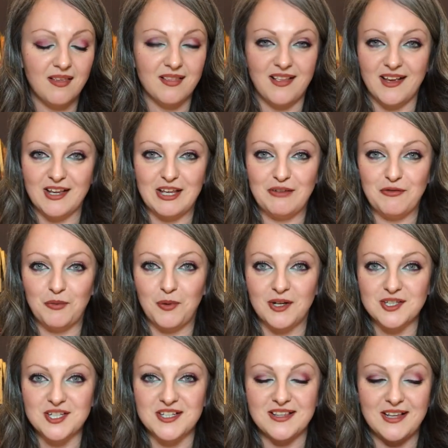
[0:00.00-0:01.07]
Thank you for
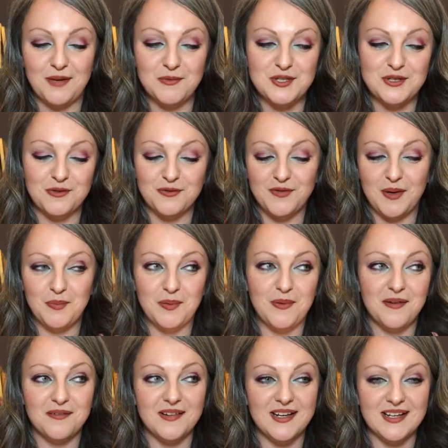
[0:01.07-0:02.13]
watching. That was your
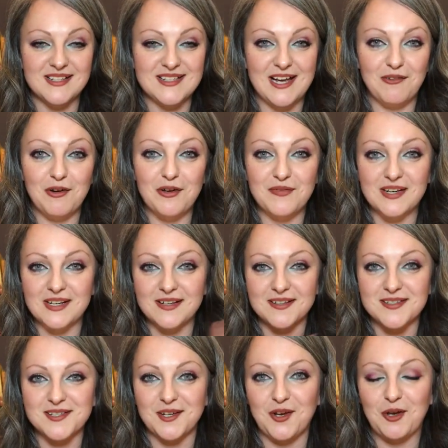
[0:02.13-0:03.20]
February tarot video
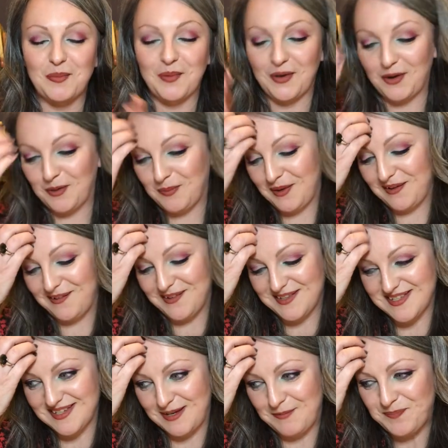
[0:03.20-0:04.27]
scope. I hope you
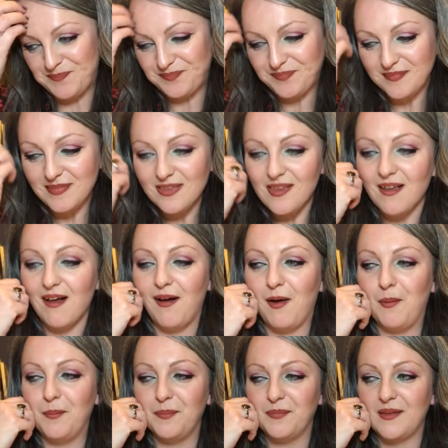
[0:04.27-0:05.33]
liked it.
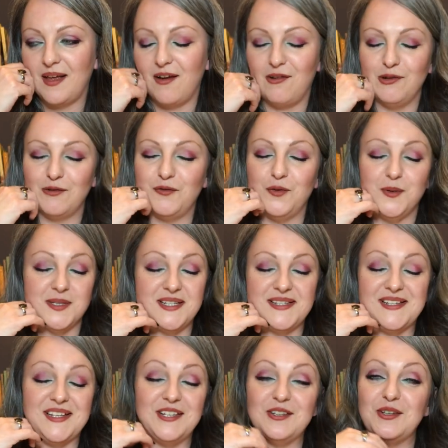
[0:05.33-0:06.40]
I'll look forward to
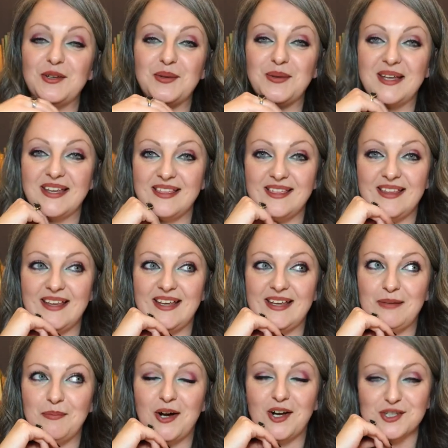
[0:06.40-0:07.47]
seeing you in
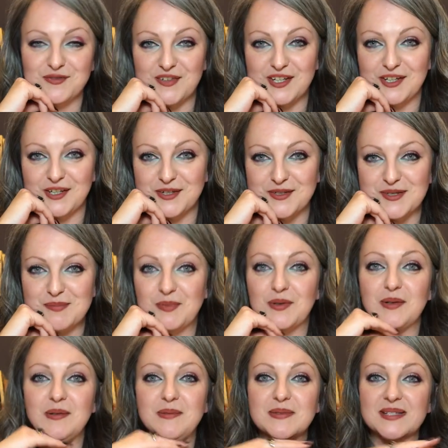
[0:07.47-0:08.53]
the March videos,
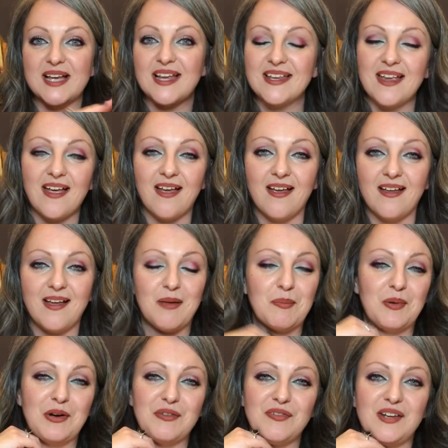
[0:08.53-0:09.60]
but take care and
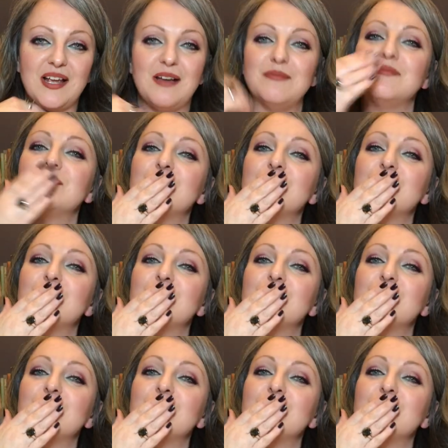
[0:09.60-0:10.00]
bye for now.